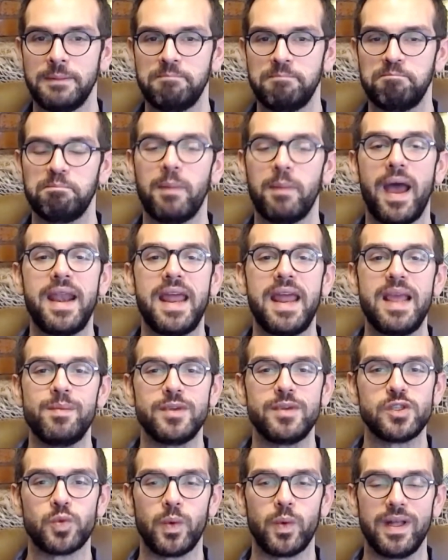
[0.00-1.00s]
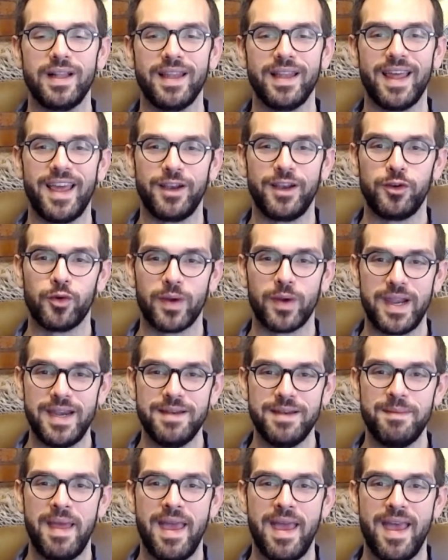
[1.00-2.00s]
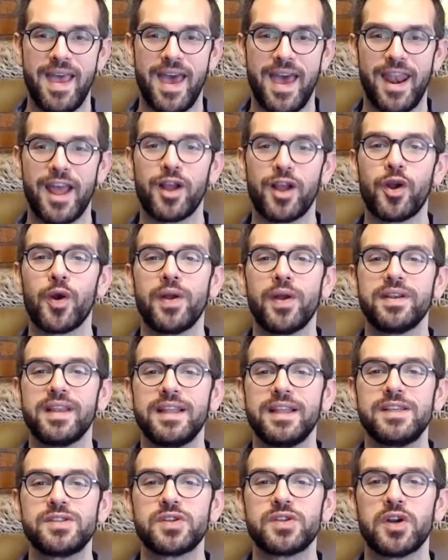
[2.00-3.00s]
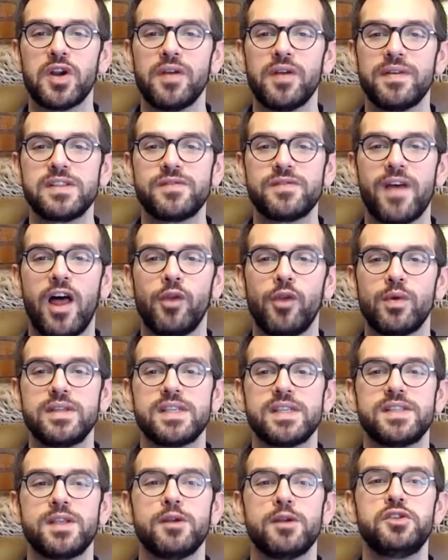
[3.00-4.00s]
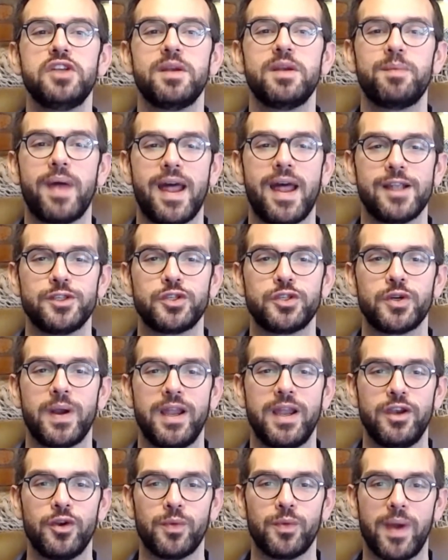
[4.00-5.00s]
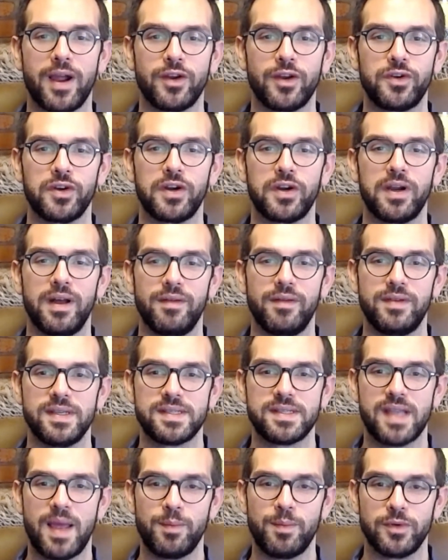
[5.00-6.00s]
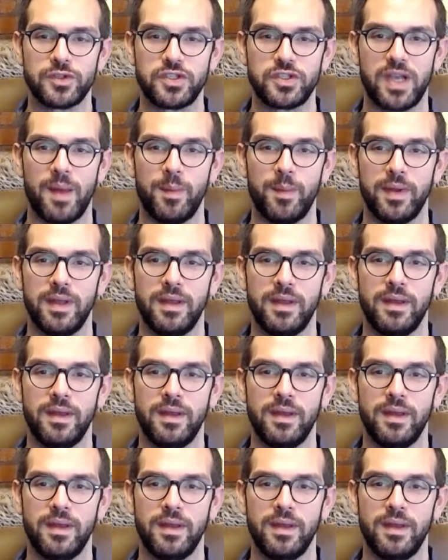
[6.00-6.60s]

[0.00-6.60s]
My name is Will Ed Green, and I currently serve as Foundry's Associate Pastor and Director of Discipleship.